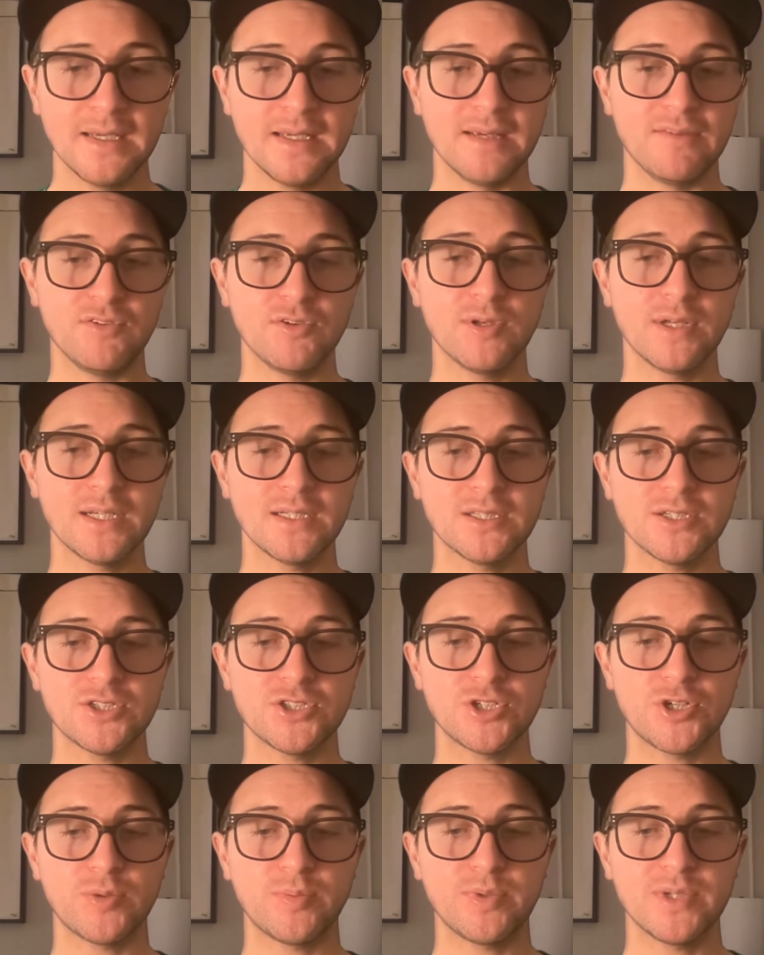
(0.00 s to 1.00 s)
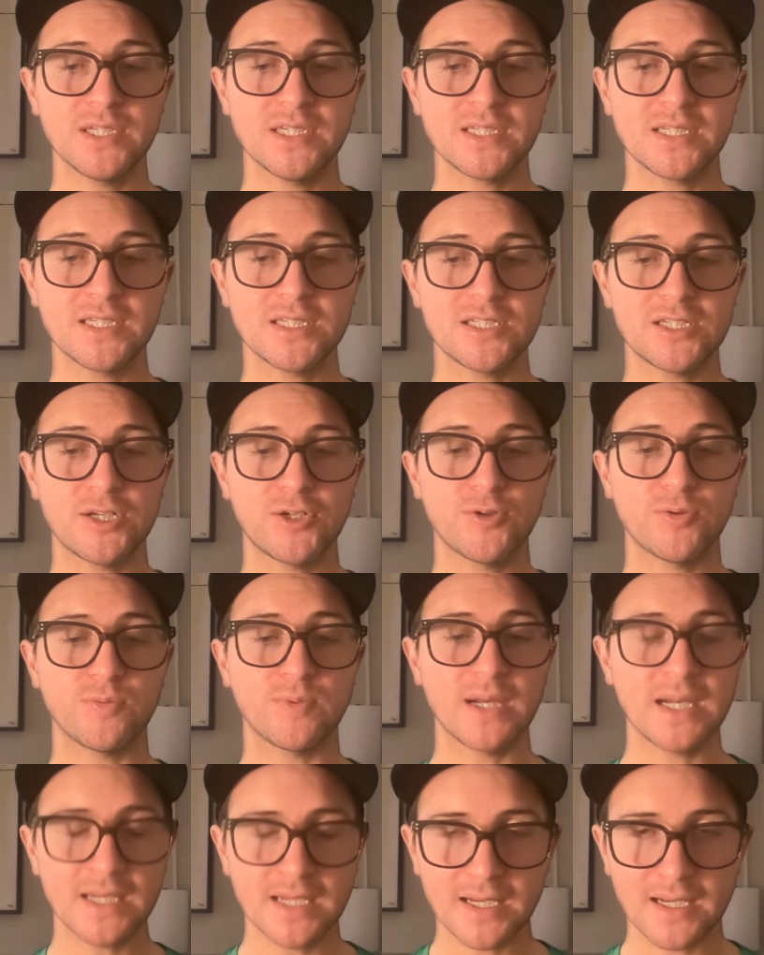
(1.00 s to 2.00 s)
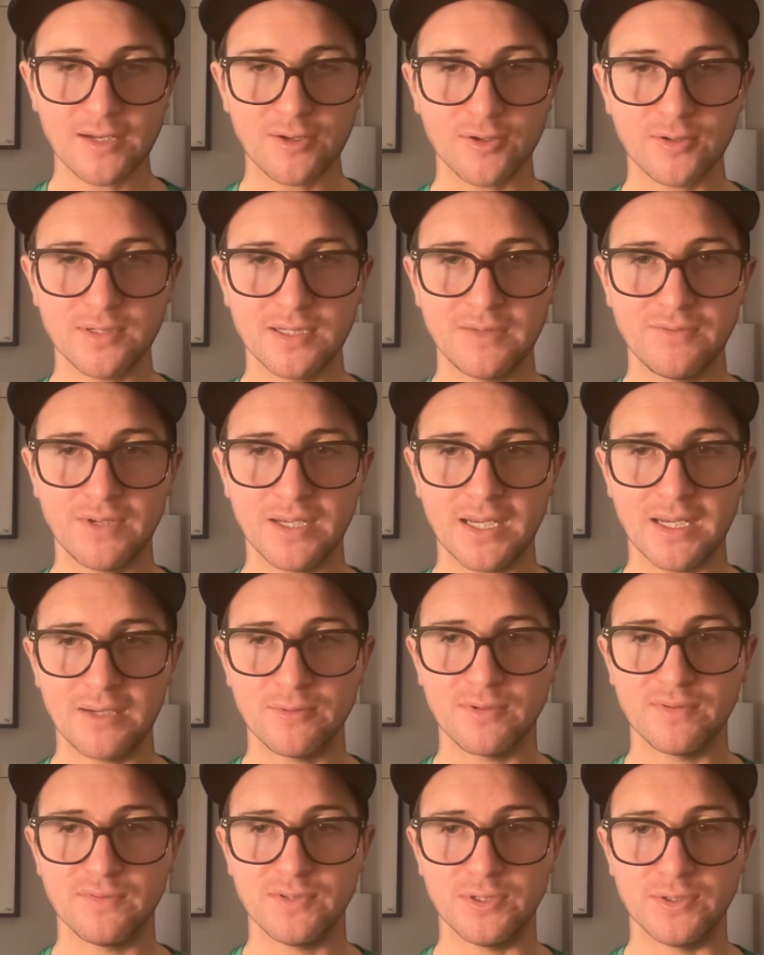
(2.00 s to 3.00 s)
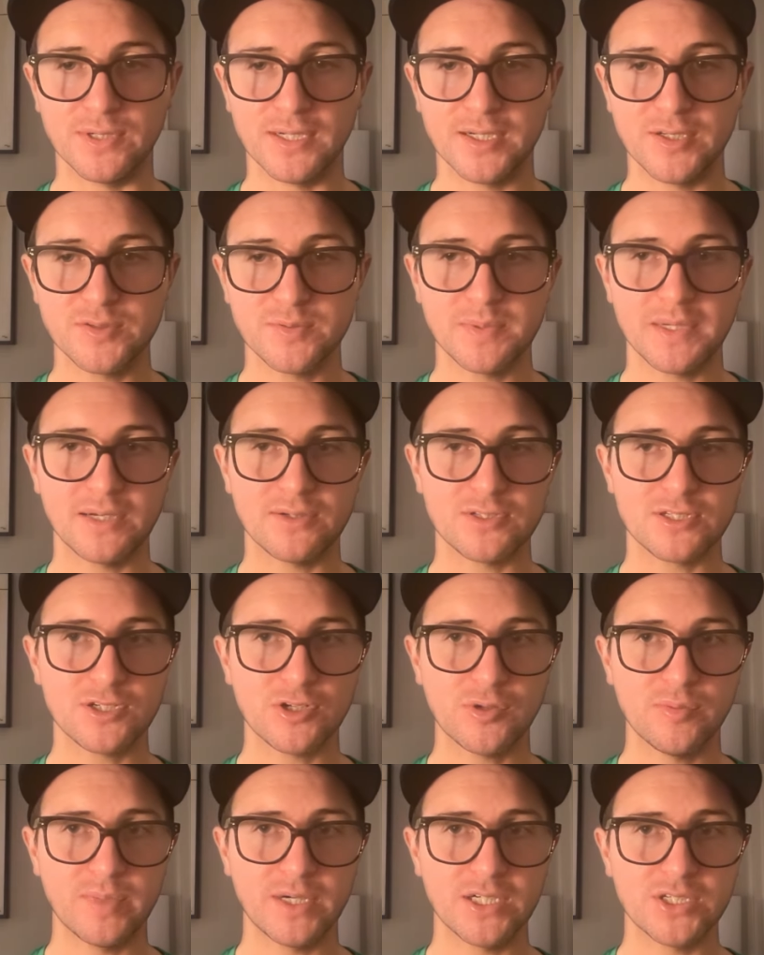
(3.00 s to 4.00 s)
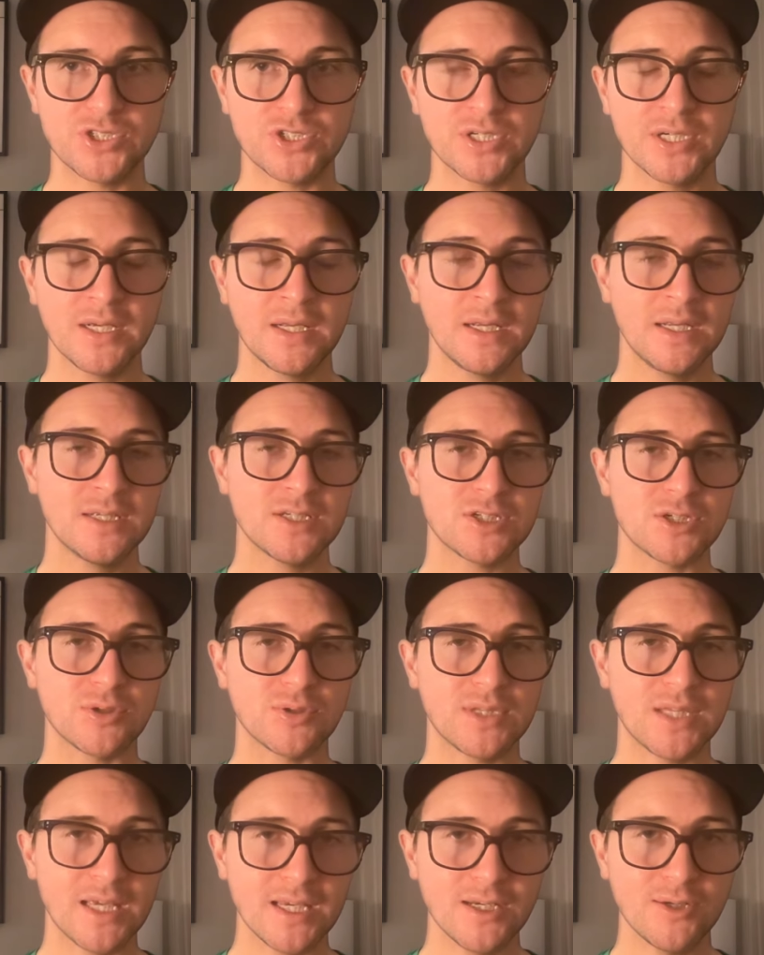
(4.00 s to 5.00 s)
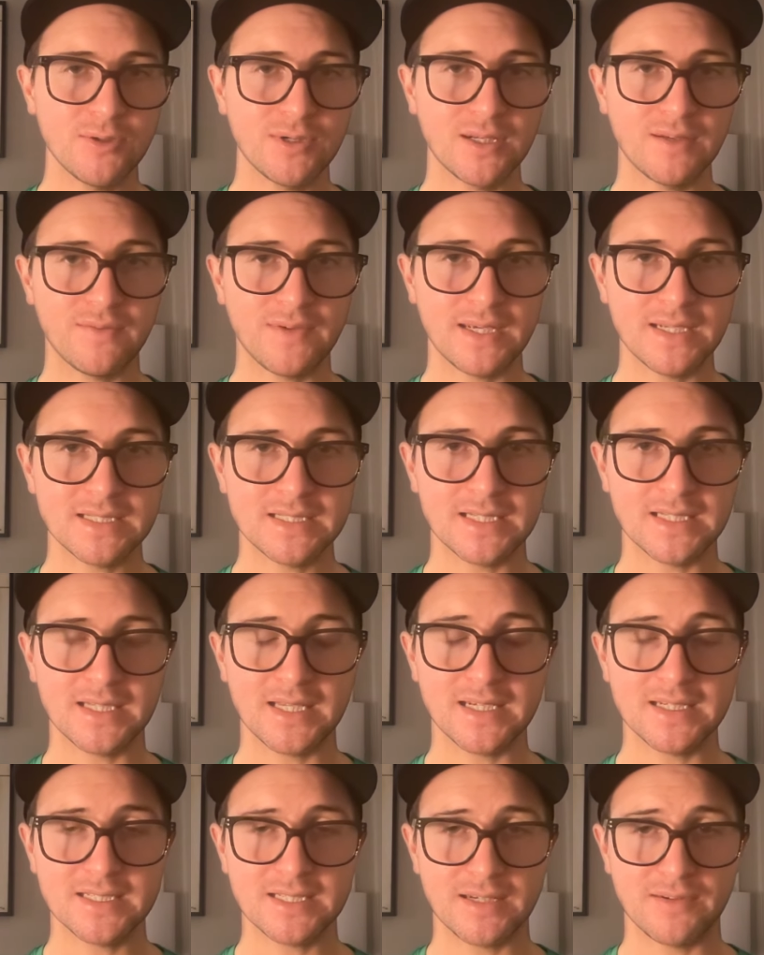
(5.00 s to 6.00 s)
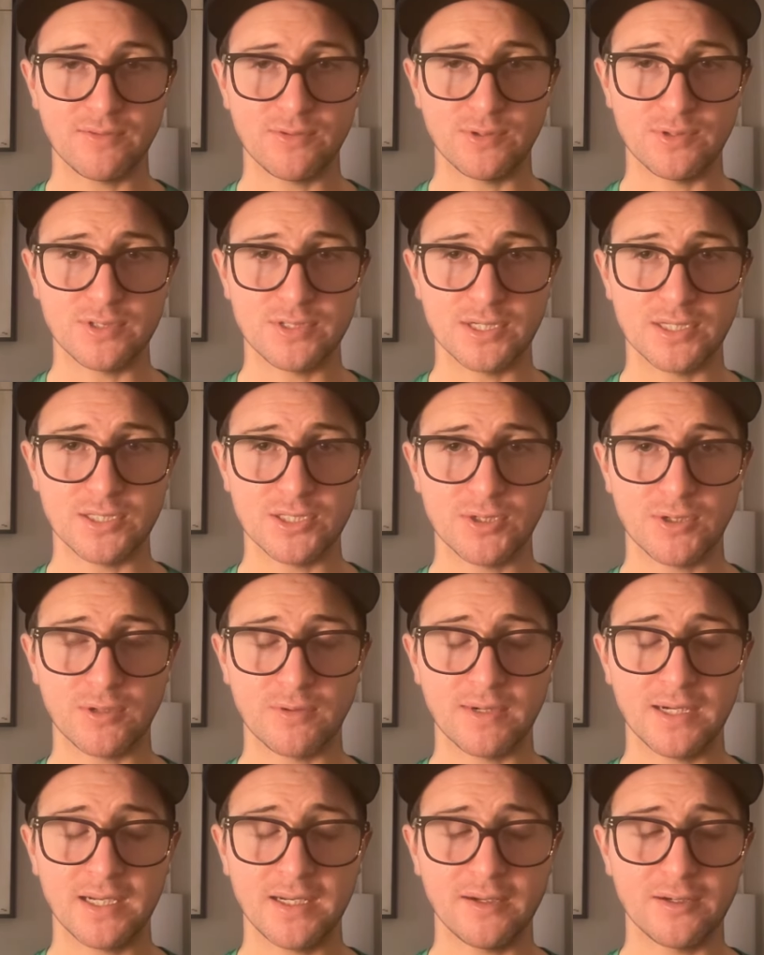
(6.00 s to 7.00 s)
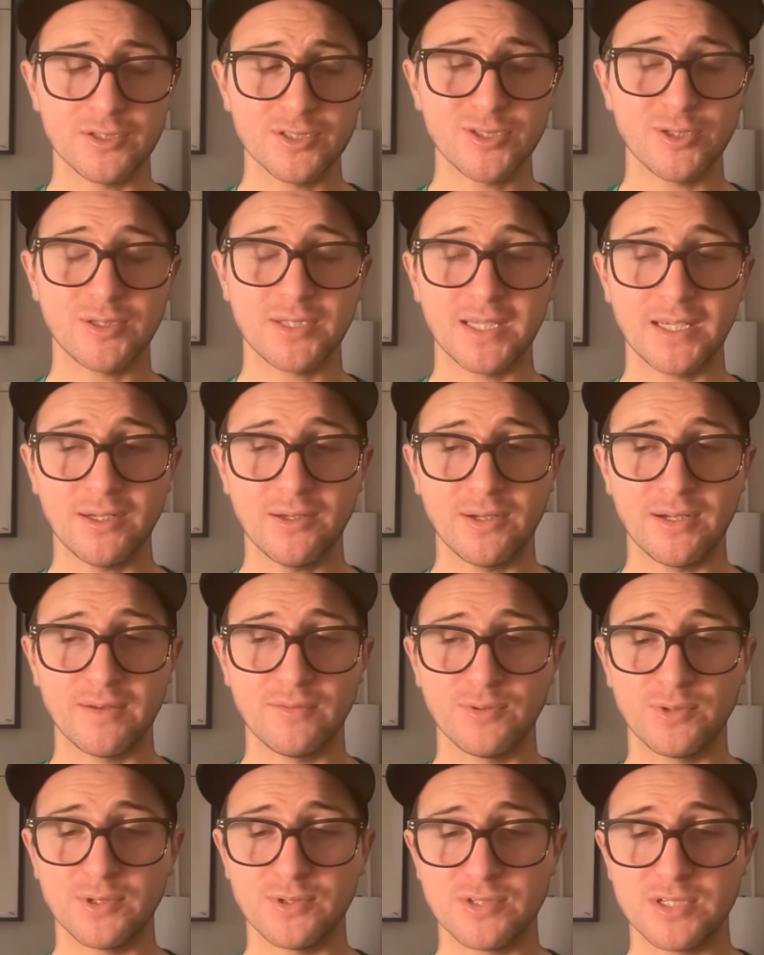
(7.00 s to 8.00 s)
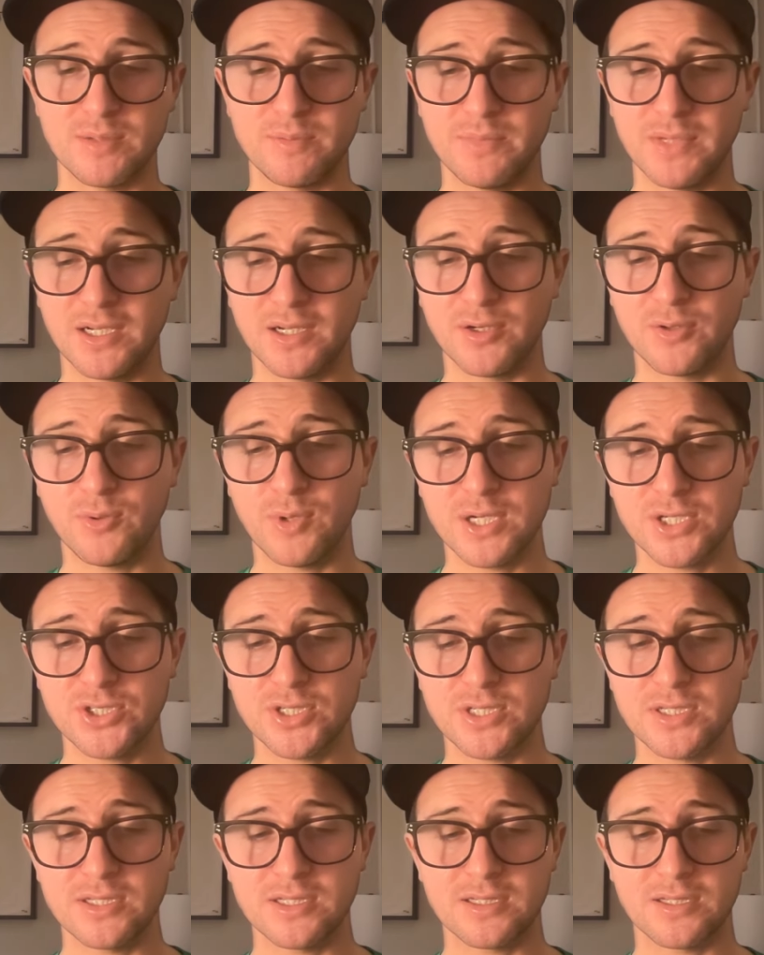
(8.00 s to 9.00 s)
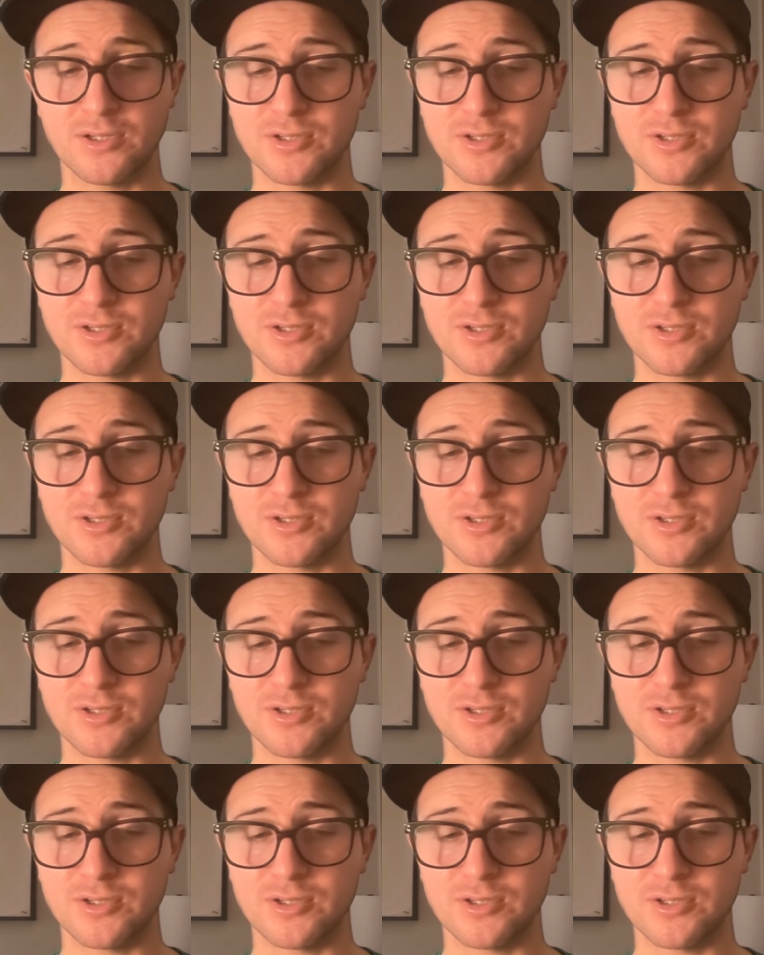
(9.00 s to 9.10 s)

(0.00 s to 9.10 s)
If you like this show, please consider rating it or leaving a review. It helps me out so much. So thank you in advance, and thanks to everyone who's done so already. Also, thank you to everyone who submitted questions.